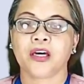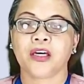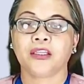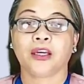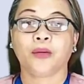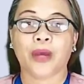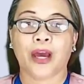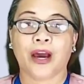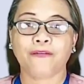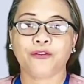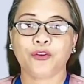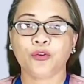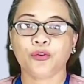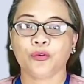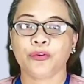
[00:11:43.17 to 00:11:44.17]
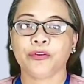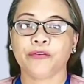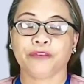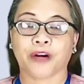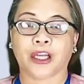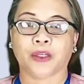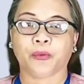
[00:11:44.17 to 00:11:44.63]
Then we have to do the
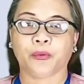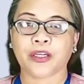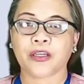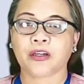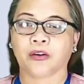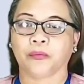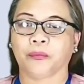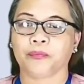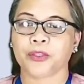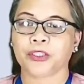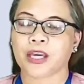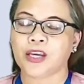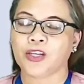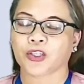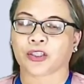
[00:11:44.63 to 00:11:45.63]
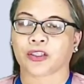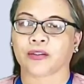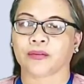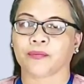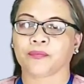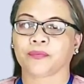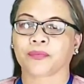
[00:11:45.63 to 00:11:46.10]
following
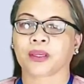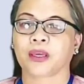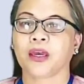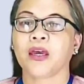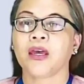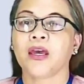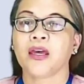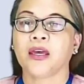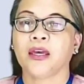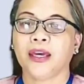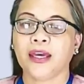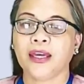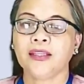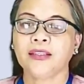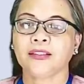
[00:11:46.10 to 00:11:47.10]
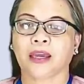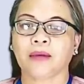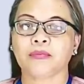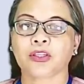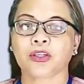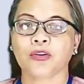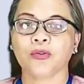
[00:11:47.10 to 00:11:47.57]
computation. N
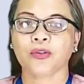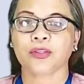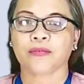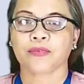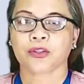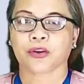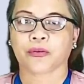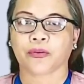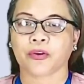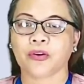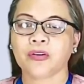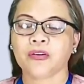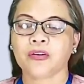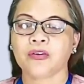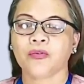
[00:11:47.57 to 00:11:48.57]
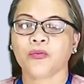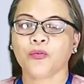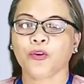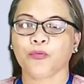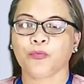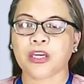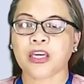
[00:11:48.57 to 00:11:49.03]
times q sub 0
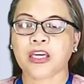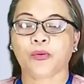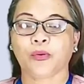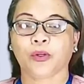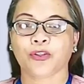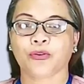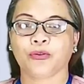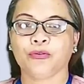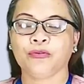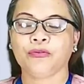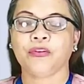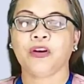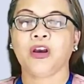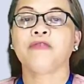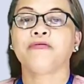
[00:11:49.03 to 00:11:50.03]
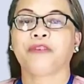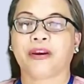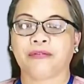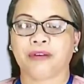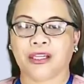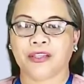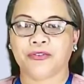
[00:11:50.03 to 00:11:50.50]
would be equal to
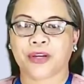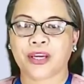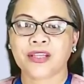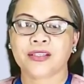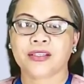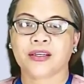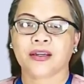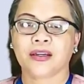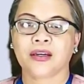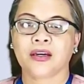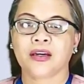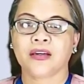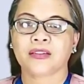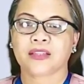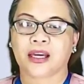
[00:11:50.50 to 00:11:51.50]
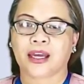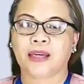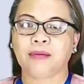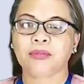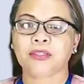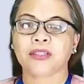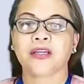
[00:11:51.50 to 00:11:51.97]
500
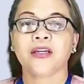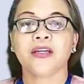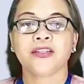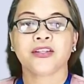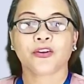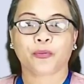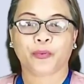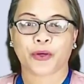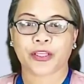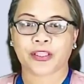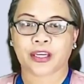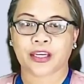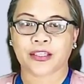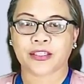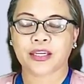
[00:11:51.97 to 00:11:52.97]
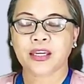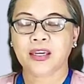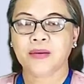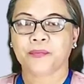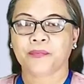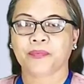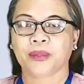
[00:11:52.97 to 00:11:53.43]
times
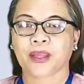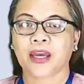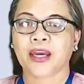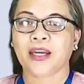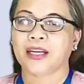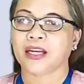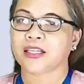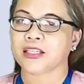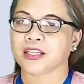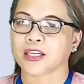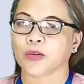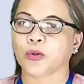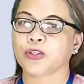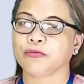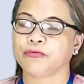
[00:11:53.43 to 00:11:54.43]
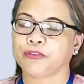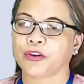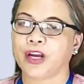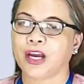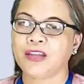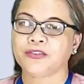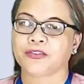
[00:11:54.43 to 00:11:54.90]
0.80, and that is equal to
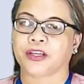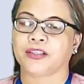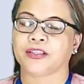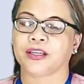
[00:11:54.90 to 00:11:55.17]
400.